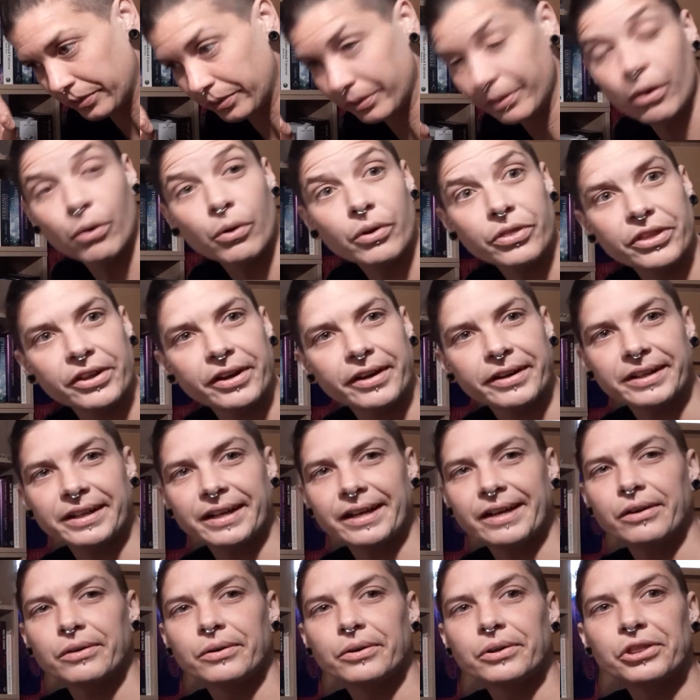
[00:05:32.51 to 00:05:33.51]
auth
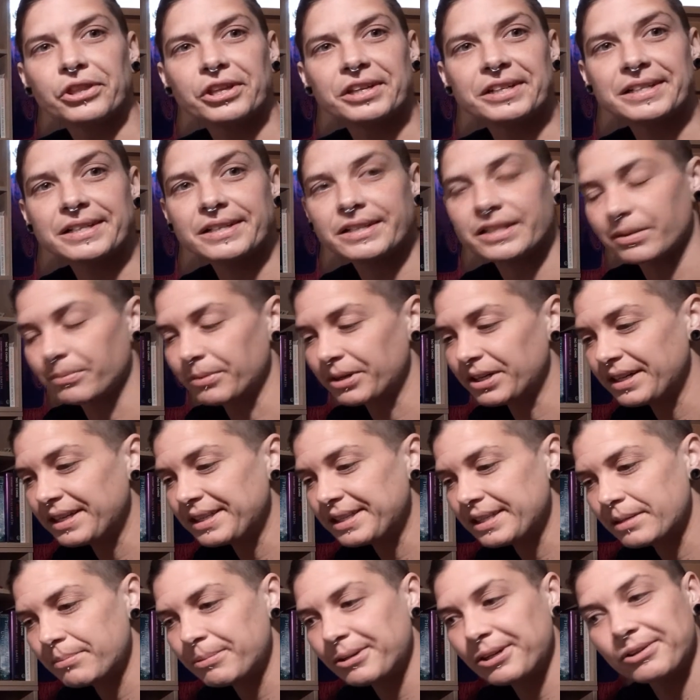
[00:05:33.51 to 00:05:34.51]
okay authentic someone
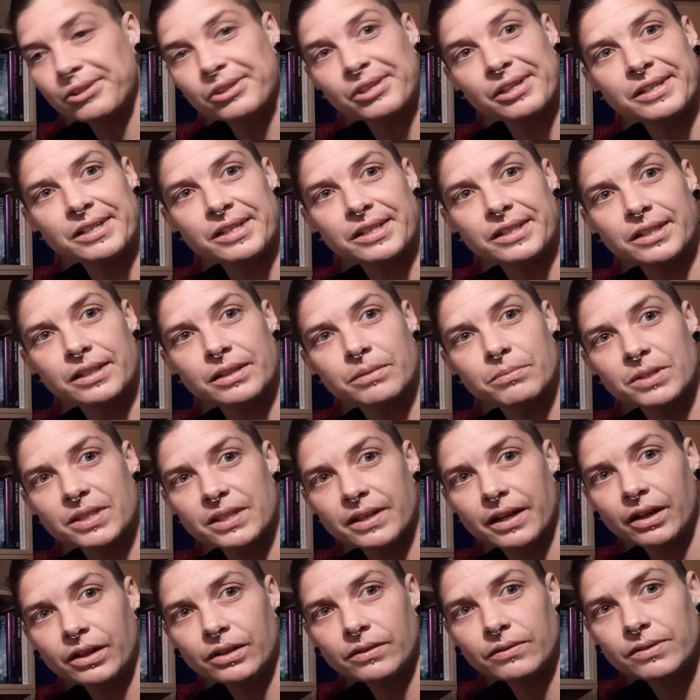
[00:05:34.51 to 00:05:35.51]
needs to be authentic to
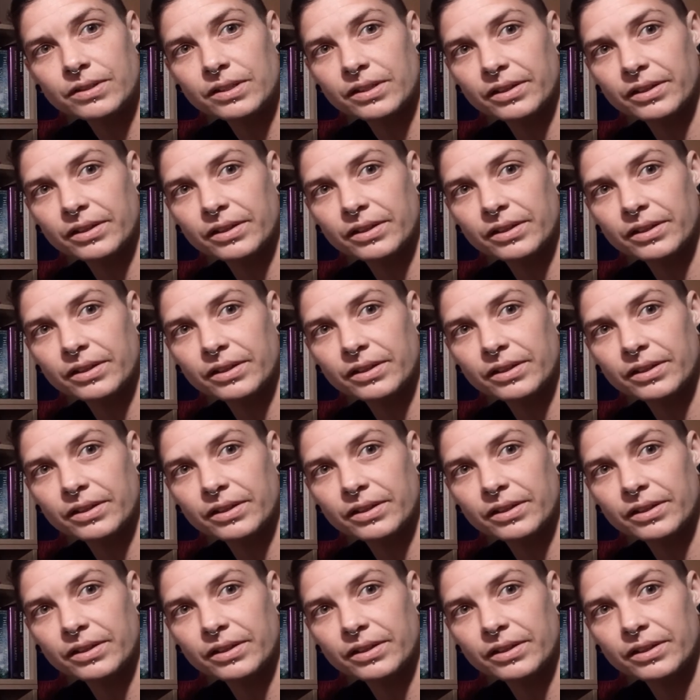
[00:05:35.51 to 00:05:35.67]
themselves